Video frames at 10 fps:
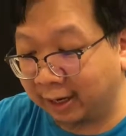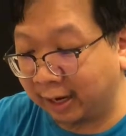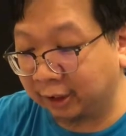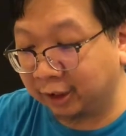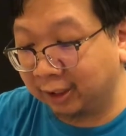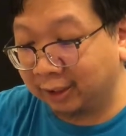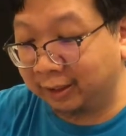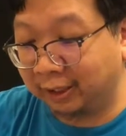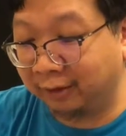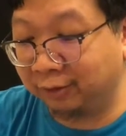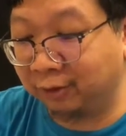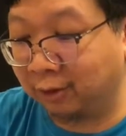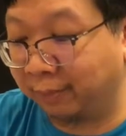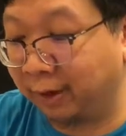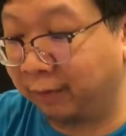edge that gives you
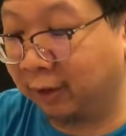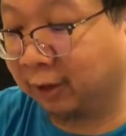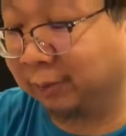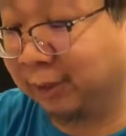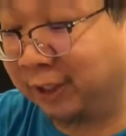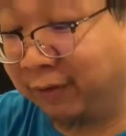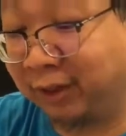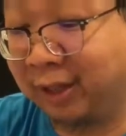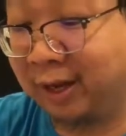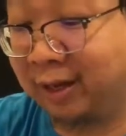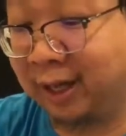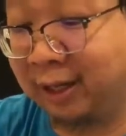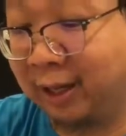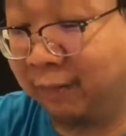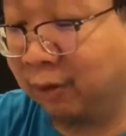a benefit on a specific thing, like
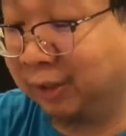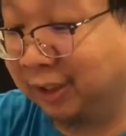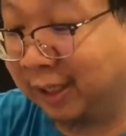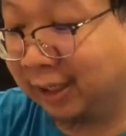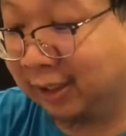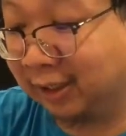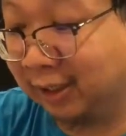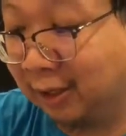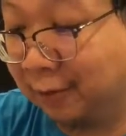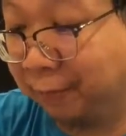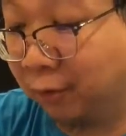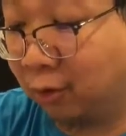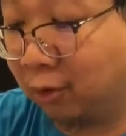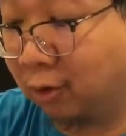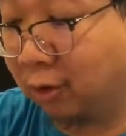hypnosis tests,
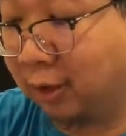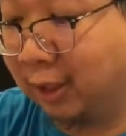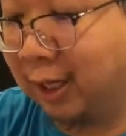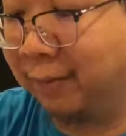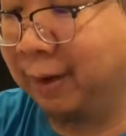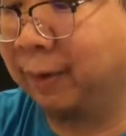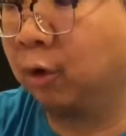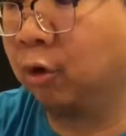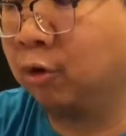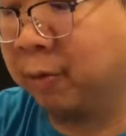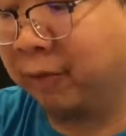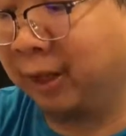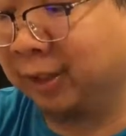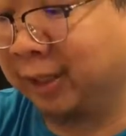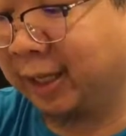or it might be a whole group of
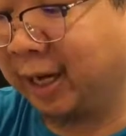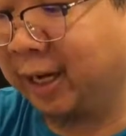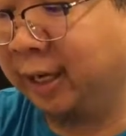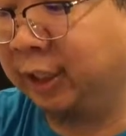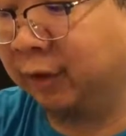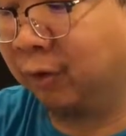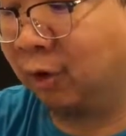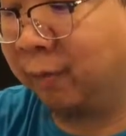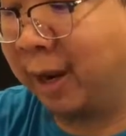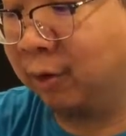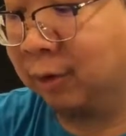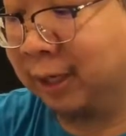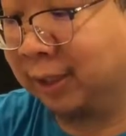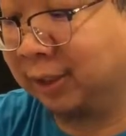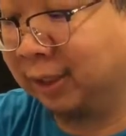things, like any general or manual
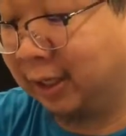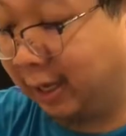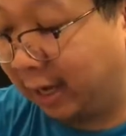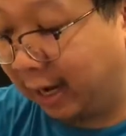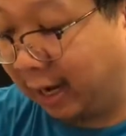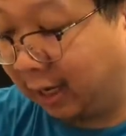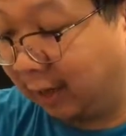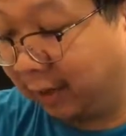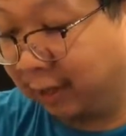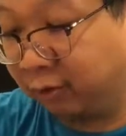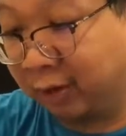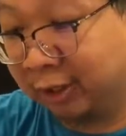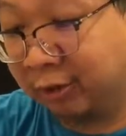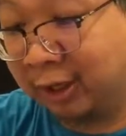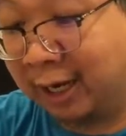test, and it might give you an
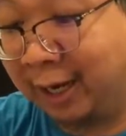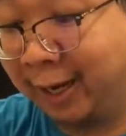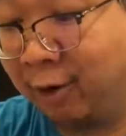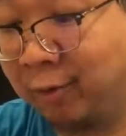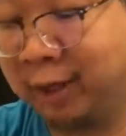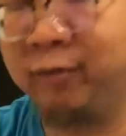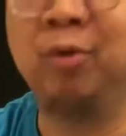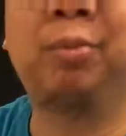extra die, or it might give you a